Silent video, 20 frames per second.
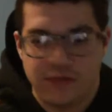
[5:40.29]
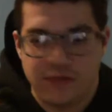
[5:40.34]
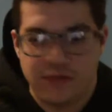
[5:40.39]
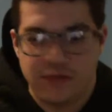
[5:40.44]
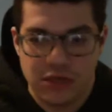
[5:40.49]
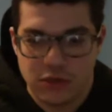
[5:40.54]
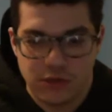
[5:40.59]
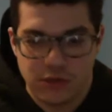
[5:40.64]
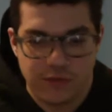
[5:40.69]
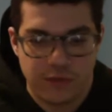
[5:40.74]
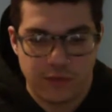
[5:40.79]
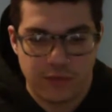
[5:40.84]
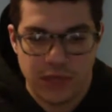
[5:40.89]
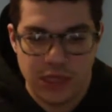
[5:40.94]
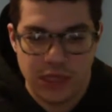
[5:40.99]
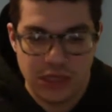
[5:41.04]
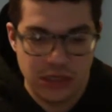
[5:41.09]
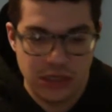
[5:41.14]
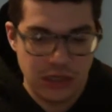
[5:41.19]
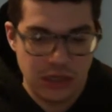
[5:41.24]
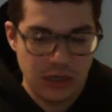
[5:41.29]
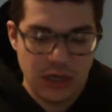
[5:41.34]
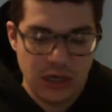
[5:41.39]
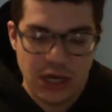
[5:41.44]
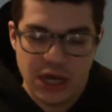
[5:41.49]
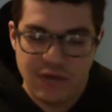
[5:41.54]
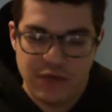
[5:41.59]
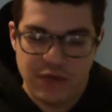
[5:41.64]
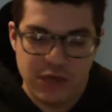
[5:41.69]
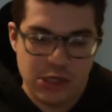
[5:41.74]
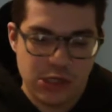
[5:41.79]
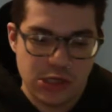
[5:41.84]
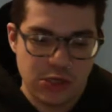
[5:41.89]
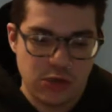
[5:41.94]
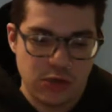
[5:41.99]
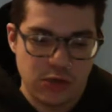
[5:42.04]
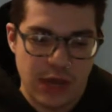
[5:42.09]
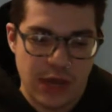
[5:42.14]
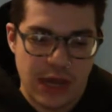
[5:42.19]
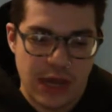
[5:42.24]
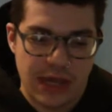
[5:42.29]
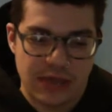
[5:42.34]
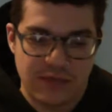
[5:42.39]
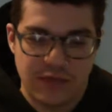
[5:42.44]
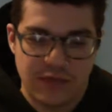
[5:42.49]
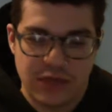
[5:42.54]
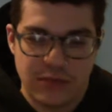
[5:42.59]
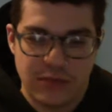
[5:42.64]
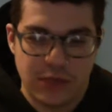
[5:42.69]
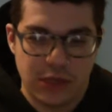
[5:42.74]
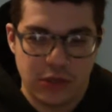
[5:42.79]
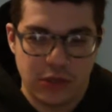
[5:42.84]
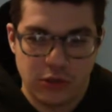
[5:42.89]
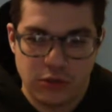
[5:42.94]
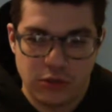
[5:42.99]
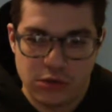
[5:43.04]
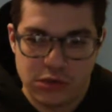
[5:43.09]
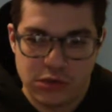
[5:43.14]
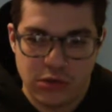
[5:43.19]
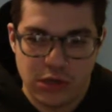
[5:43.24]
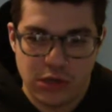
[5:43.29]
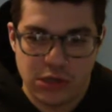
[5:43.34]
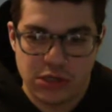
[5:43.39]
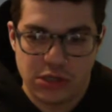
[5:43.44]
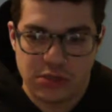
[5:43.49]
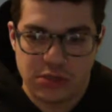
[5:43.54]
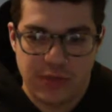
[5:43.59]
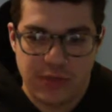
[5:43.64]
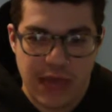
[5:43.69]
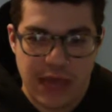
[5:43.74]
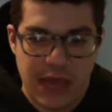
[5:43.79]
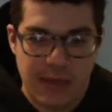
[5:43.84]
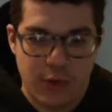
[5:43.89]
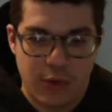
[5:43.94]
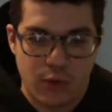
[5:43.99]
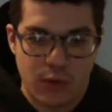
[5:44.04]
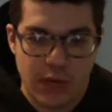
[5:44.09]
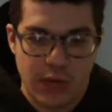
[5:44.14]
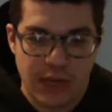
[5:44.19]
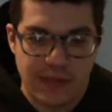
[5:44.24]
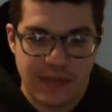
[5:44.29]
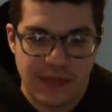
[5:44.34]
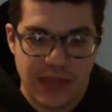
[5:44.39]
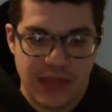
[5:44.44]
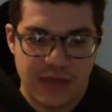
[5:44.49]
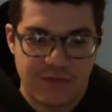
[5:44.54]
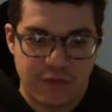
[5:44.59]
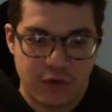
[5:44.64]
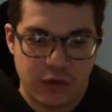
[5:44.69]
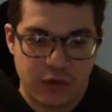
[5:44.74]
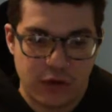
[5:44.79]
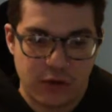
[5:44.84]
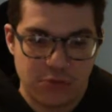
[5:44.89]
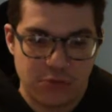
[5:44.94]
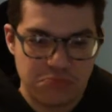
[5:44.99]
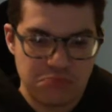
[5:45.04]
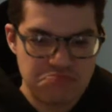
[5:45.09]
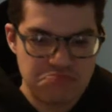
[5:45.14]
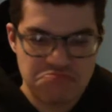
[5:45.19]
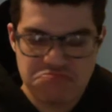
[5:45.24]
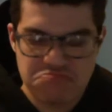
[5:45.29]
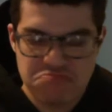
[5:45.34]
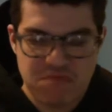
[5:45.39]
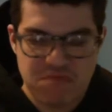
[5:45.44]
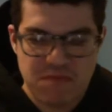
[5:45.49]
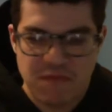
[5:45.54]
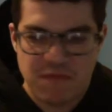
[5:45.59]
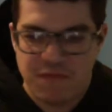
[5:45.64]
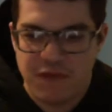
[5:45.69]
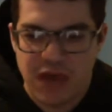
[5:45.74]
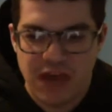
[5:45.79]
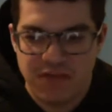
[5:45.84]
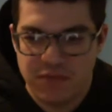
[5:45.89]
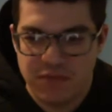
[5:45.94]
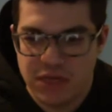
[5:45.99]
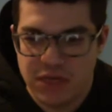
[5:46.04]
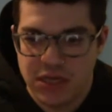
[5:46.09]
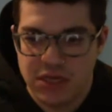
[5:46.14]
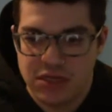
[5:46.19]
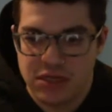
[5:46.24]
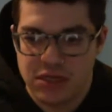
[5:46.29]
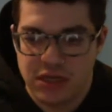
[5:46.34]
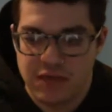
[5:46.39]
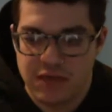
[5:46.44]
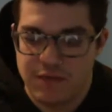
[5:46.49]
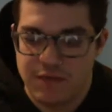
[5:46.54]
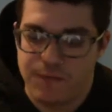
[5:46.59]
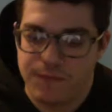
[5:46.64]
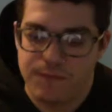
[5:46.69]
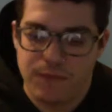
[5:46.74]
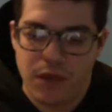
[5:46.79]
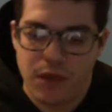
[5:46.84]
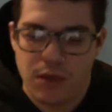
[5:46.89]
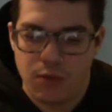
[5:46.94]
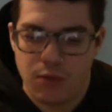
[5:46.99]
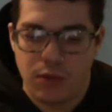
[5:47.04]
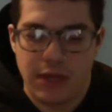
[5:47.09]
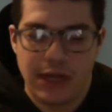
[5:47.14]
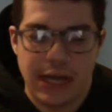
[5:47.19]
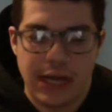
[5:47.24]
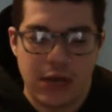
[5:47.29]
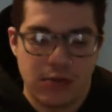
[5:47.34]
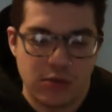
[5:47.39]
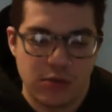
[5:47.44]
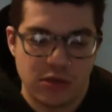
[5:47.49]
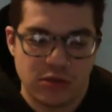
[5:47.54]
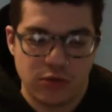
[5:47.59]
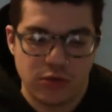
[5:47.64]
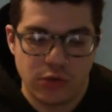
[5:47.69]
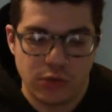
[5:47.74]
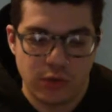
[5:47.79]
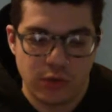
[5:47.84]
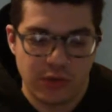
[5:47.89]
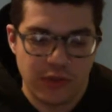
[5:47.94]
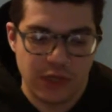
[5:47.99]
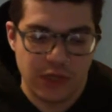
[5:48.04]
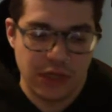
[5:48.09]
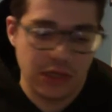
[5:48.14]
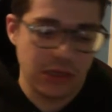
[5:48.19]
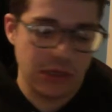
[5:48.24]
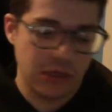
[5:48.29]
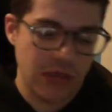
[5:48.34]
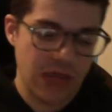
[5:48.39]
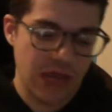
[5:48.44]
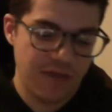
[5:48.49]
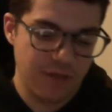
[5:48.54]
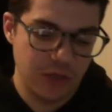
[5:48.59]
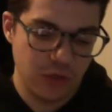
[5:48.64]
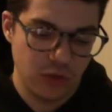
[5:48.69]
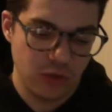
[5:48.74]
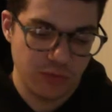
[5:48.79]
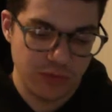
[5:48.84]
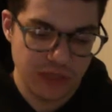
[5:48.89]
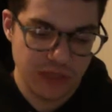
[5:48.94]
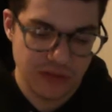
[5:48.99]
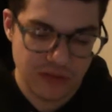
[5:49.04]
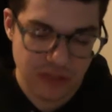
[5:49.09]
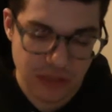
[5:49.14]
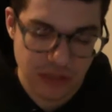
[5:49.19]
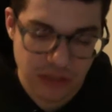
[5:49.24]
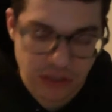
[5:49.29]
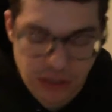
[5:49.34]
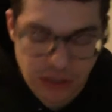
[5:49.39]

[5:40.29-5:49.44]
So for me, I have an issue activating my glutes, so I just hammer away at that for 5 minutes. And right now I'm just doing what they have me do in PT.